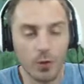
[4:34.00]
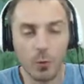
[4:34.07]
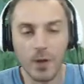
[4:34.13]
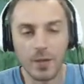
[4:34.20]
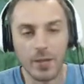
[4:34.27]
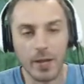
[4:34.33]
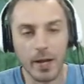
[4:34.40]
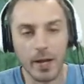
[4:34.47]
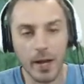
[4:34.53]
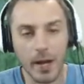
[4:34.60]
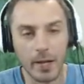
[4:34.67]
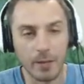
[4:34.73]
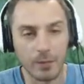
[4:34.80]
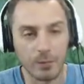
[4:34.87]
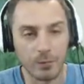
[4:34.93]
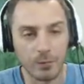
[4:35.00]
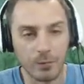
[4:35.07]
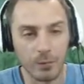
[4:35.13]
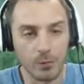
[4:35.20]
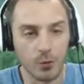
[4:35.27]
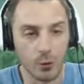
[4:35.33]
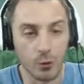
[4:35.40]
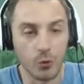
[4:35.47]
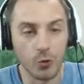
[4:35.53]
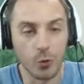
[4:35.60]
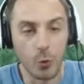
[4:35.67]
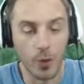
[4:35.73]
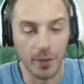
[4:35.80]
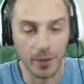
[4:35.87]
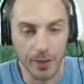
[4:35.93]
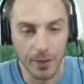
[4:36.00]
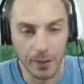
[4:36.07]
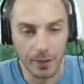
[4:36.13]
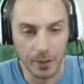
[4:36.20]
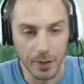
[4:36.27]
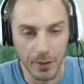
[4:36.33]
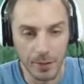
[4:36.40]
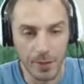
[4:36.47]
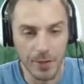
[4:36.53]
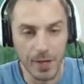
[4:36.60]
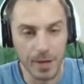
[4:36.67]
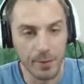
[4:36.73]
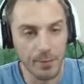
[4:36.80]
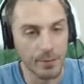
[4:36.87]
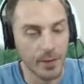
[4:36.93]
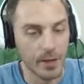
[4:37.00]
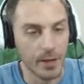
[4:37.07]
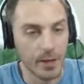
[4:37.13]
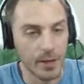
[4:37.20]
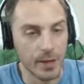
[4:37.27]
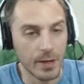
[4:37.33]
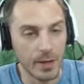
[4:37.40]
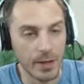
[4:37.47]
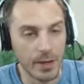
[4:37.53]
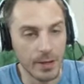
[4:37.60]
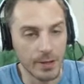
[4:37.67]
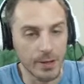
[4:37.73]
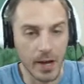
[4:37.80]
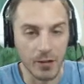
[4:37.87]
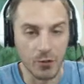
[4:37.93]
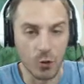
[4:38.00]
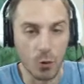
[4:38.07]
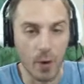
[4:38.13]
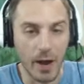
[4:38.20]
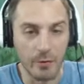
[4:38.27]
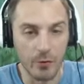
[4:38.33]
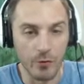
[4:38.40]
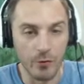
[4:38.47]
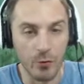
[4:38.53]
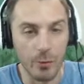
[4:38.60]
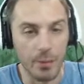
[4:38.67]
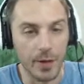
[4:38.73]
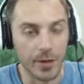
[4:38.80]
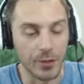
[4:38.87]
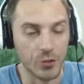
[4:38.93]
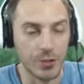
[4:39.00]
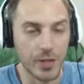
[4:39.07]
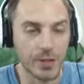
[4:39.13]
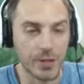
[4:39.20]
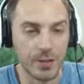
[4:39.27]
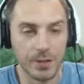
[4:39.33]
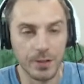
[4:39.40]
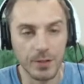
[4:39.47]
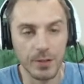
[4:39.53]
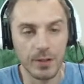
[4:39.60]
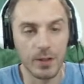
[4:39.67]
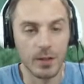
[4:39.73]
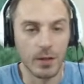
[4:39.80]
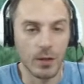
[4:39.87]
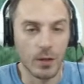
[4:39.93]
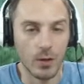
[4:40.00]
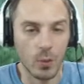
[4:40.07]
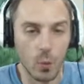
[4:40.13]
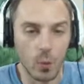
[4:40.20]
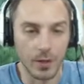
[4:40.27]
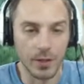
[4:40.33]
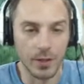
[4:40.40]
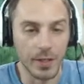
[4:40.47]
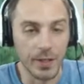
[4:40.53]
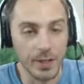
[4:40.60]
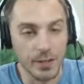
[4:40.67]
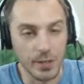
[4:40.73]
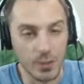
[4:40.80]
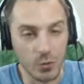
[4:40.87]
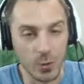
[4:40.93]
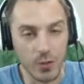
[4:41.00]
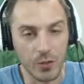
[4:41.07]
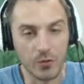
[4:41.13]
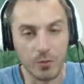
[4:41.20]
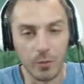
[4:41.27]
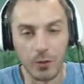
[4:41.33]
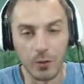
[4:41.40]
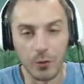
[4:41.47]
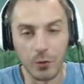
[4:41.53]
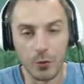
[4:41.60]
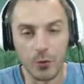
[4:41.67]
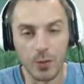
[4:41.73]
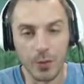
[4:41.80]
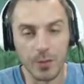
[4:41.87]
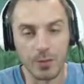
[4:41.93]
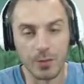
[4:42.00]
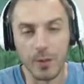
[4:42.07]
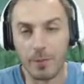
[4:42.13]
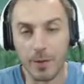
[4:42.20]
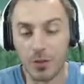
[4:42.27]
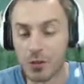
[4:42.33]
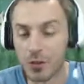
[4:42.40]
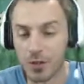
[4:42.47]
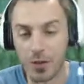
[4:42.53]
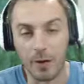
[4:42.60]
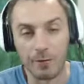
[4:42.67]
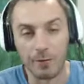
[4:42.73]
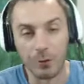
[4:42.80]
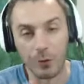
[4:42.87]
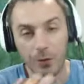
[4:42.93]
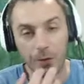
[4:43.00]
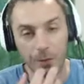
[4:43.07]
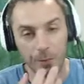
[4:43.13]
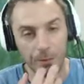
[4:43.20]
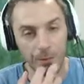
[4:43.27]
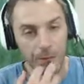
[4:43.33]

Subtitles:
the ways that I lose quickly in this game is that I don't have a full bench. That's one of the easiest ways for me to lose because my bench is not full.